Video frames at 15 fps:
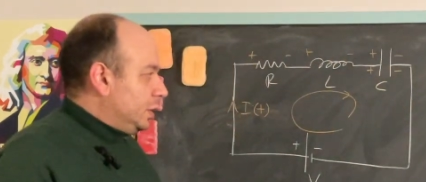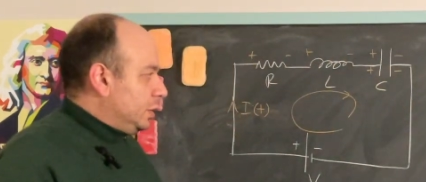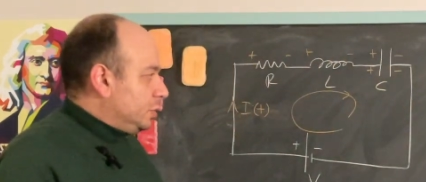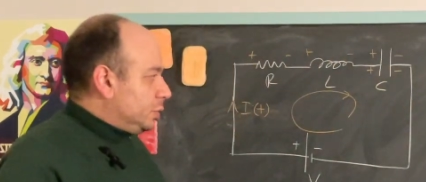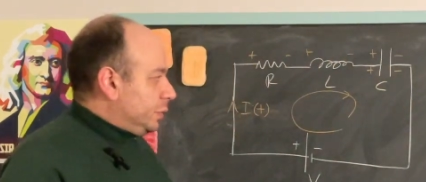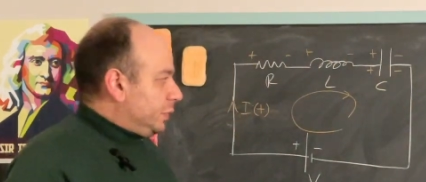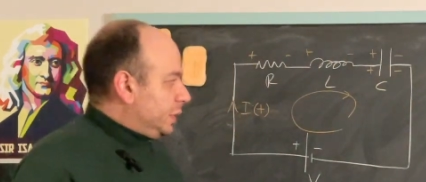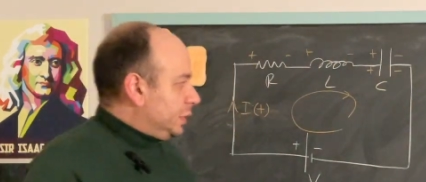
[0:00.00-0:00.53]

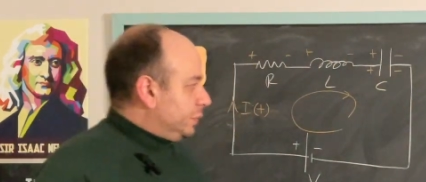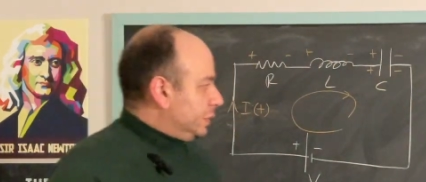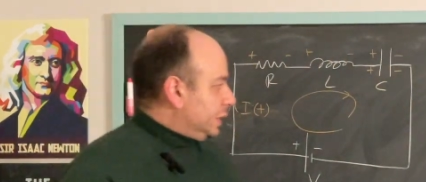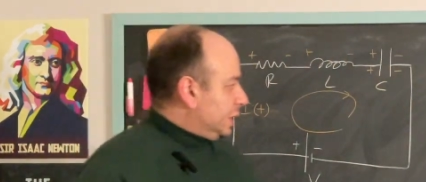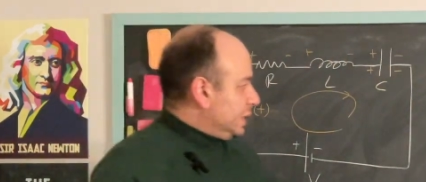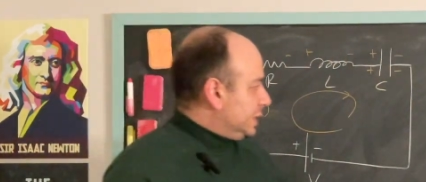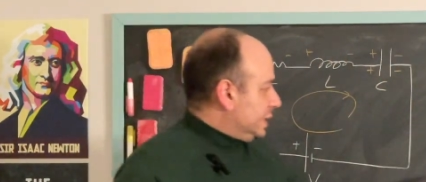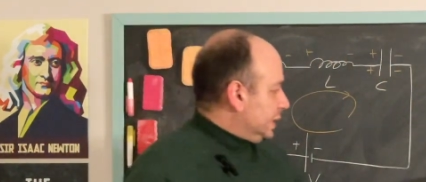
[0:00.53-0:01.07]
Speaker 1: So wherever
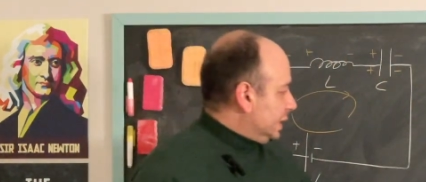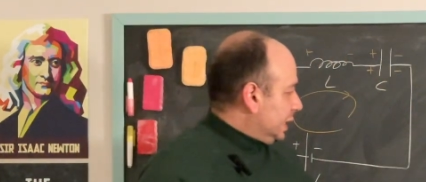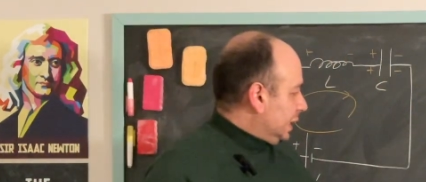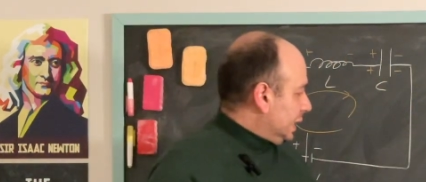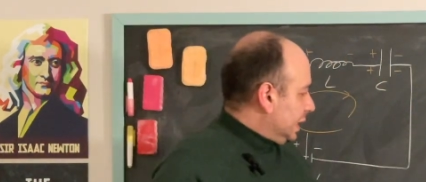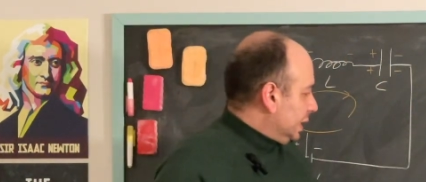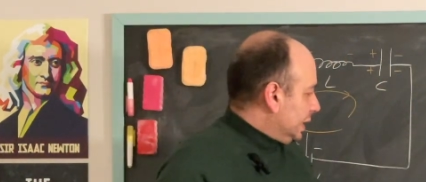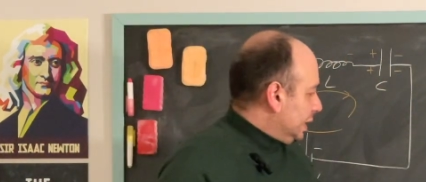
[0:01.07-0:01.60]
I see
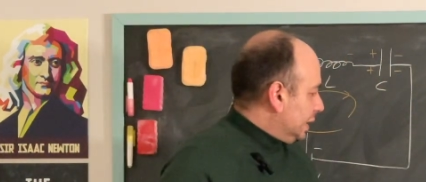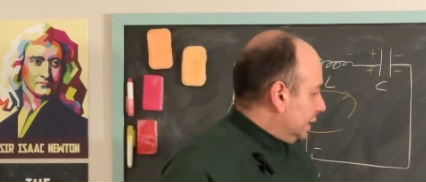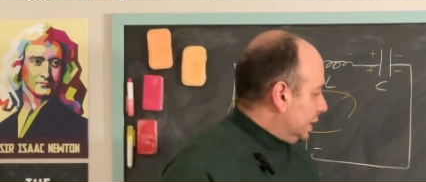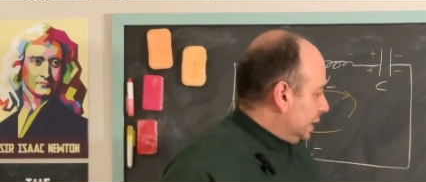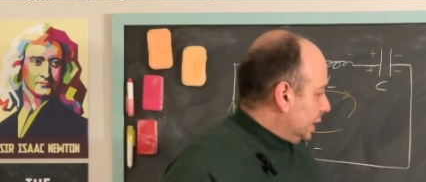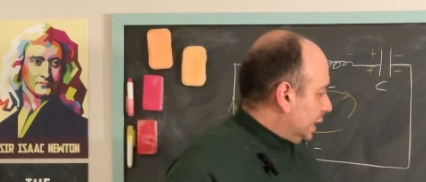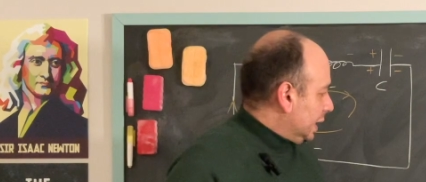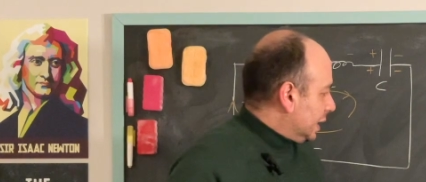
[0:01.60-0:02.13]

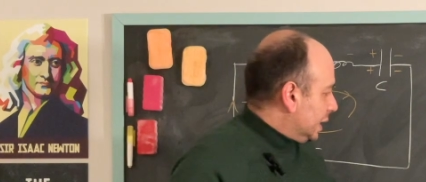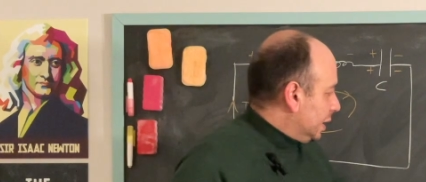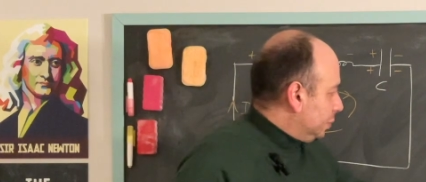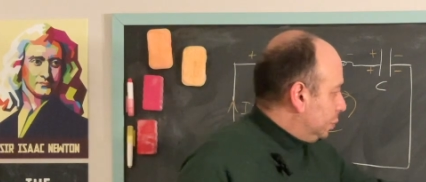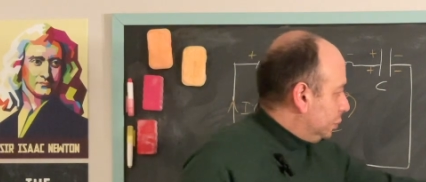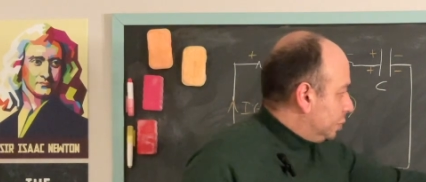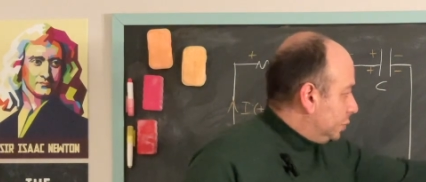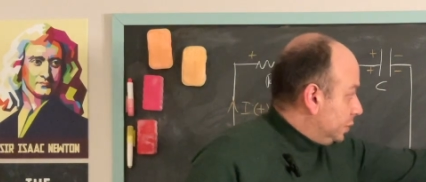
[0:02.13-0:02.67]
I can
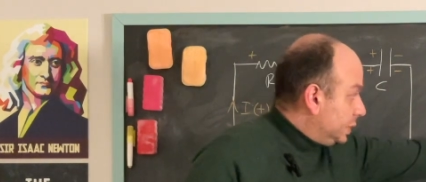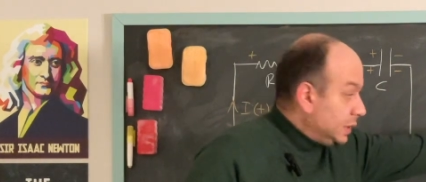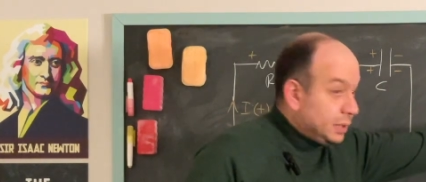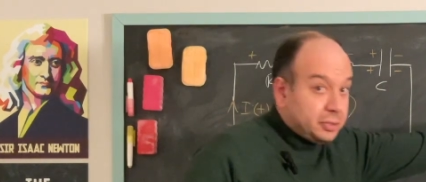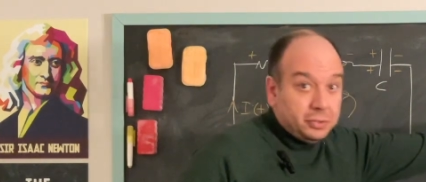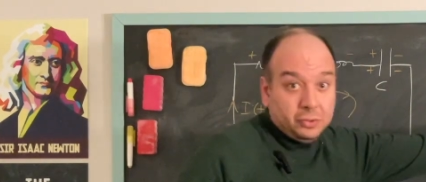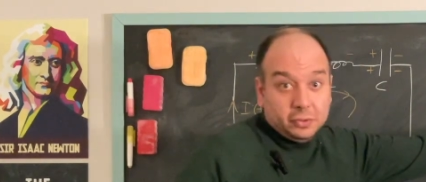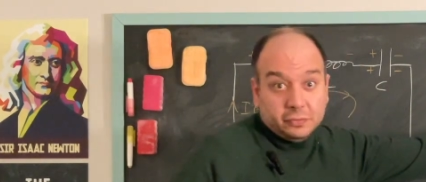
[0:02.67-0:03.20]
put
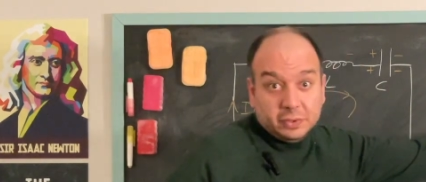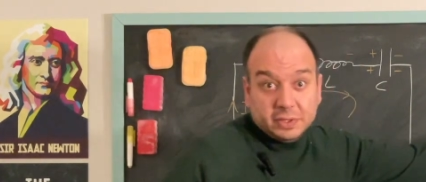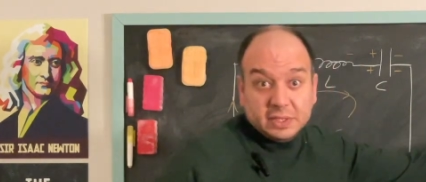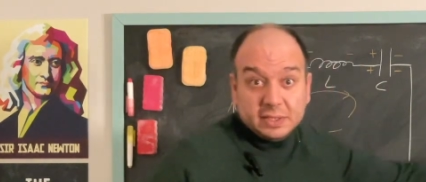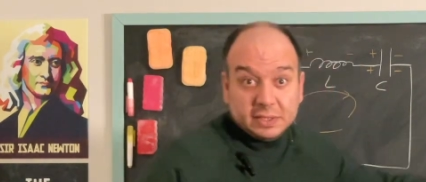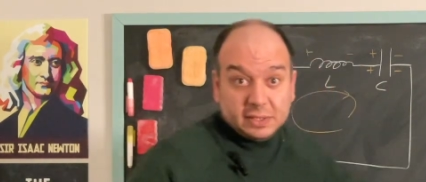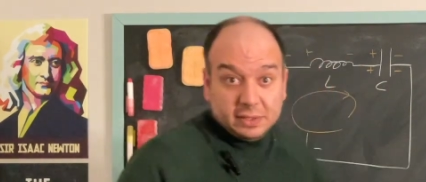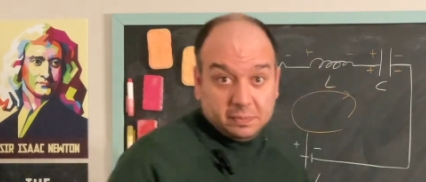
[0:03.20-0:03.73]
dQ over
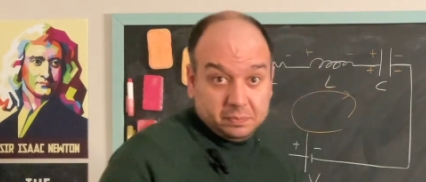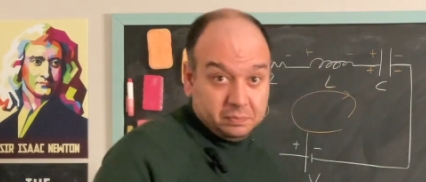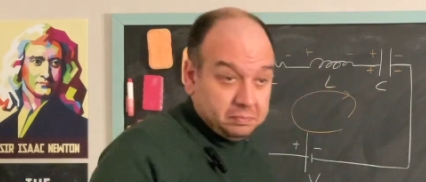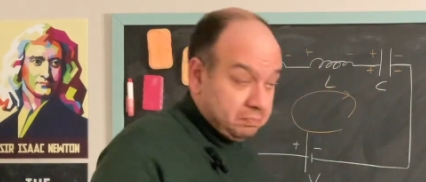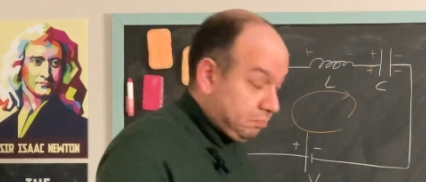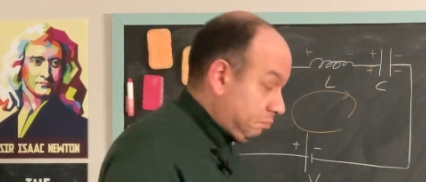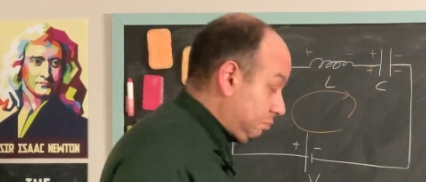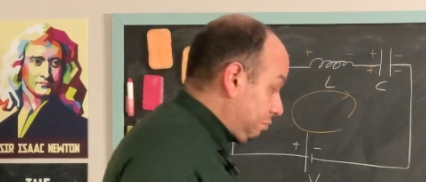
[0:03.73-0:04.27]
dt.
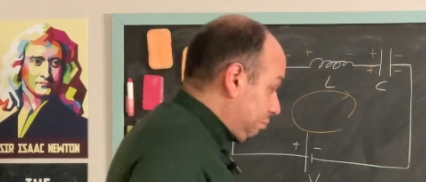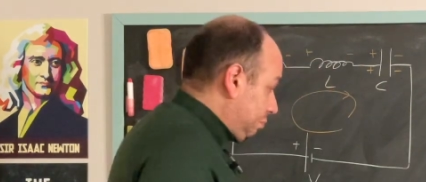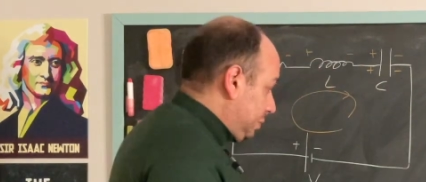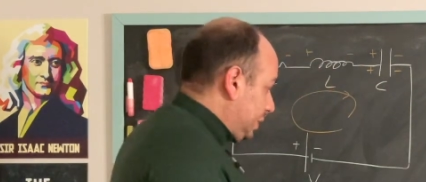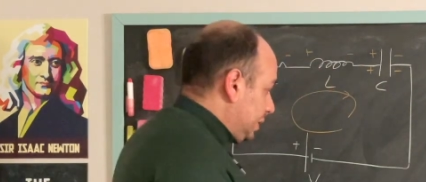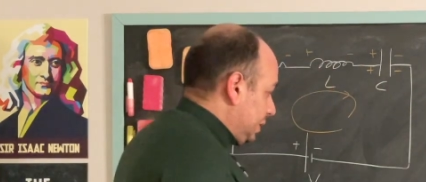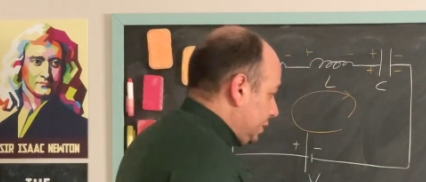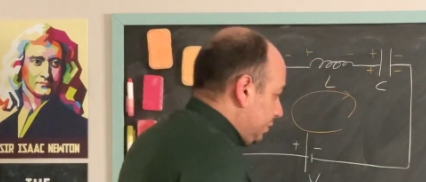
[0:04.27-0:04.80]

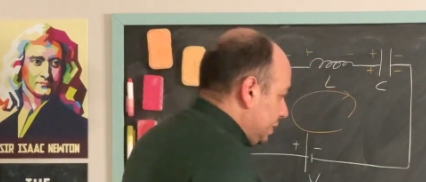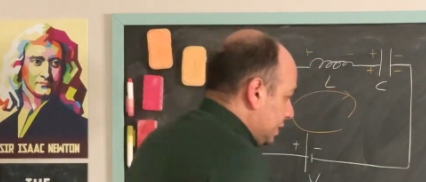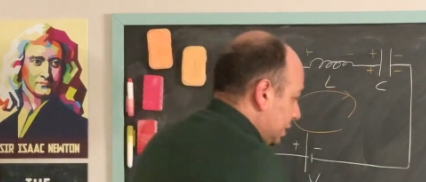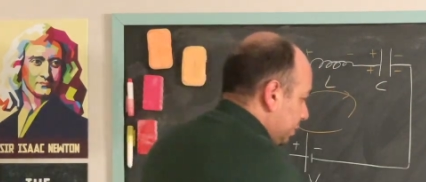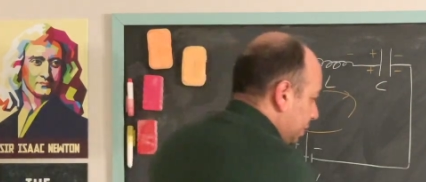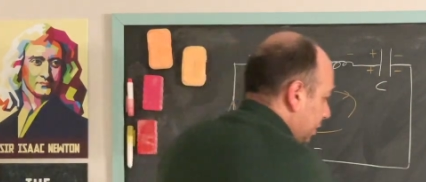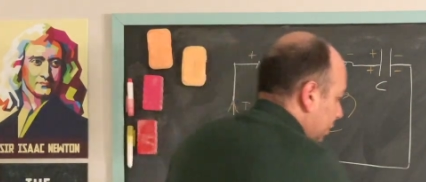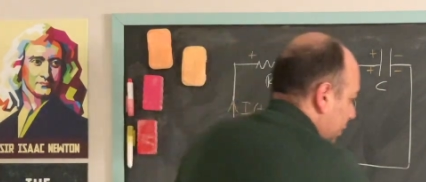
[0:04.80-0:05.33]
It's
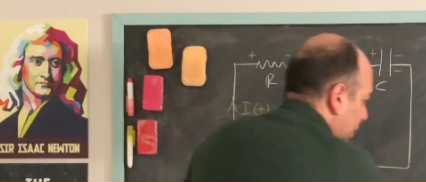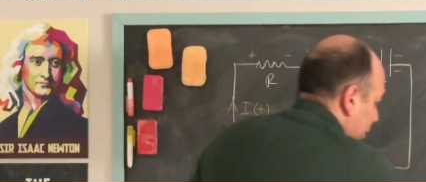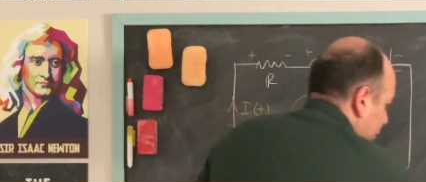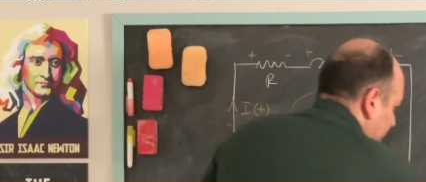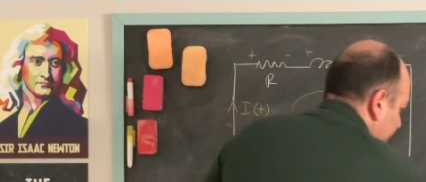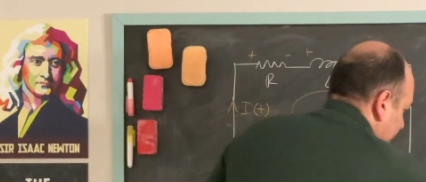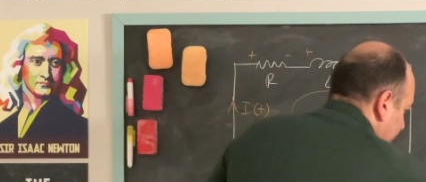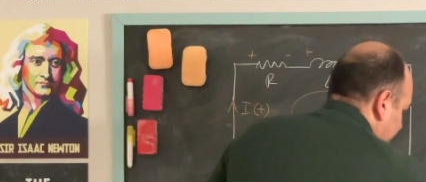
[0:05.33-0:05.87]
reasonable. So
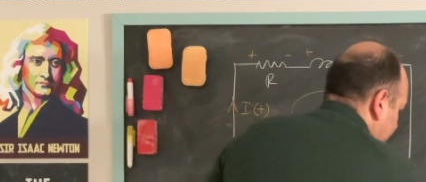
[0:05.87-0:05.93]
I'm going to